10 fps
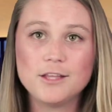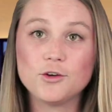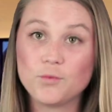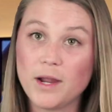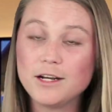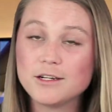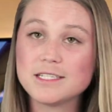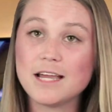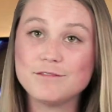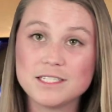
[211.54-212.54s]
The Raiders
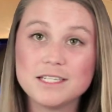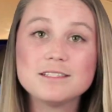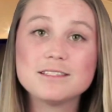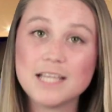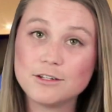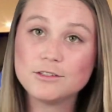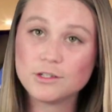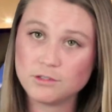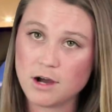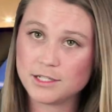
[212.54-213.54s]
have since settled
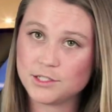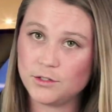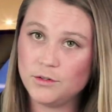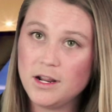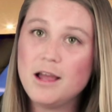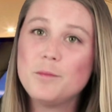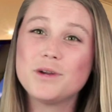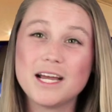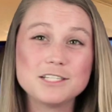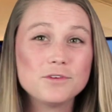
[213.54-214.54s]
their lawsuit,
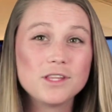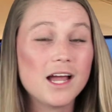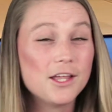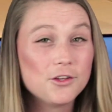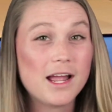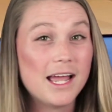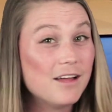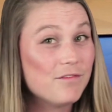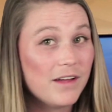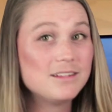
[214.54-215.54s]
but as for the other
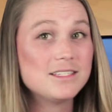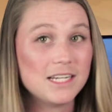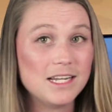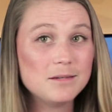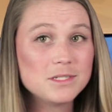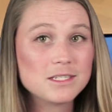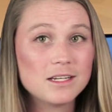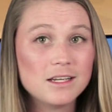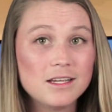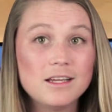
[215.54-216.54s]
NFL teams,
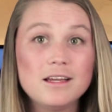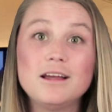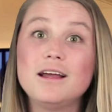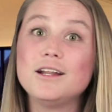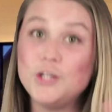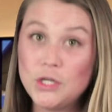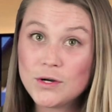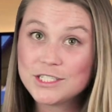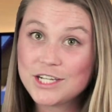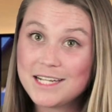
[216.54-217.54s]
New
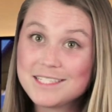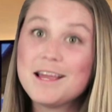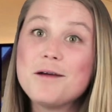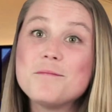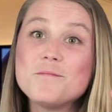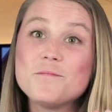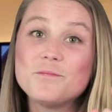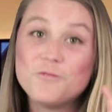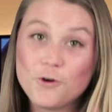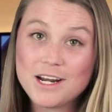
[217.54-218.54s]
York Jets,
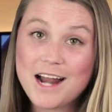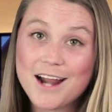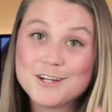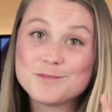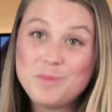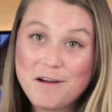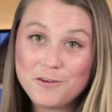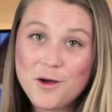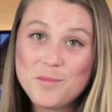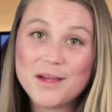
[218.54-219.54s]
49ers,
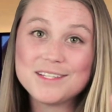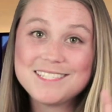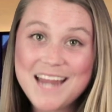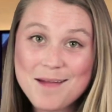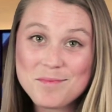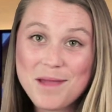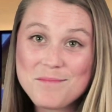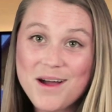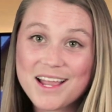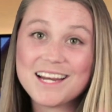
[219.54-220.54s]
Buffalo Bills, Tampa Bay
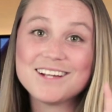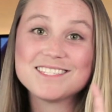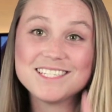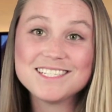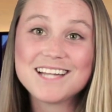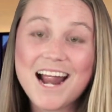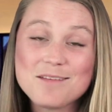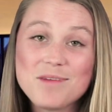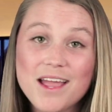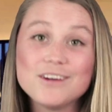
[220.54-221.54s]
Buccaneers,
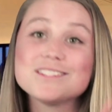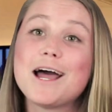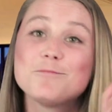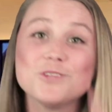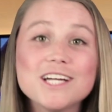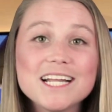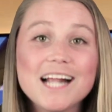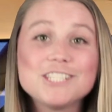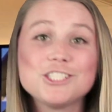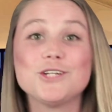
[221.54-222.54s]
Cincinnati Bengals, I'm looking
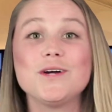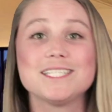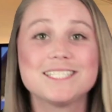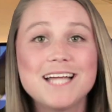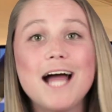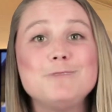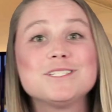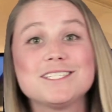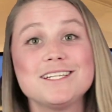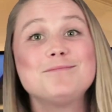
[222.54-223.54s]
at you. It's time
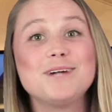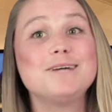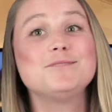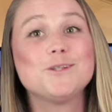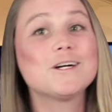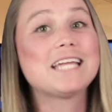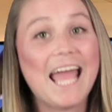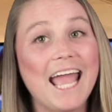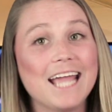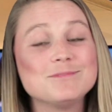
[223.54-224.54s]
to step up your
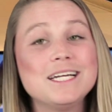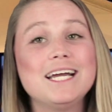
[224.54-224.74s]
game.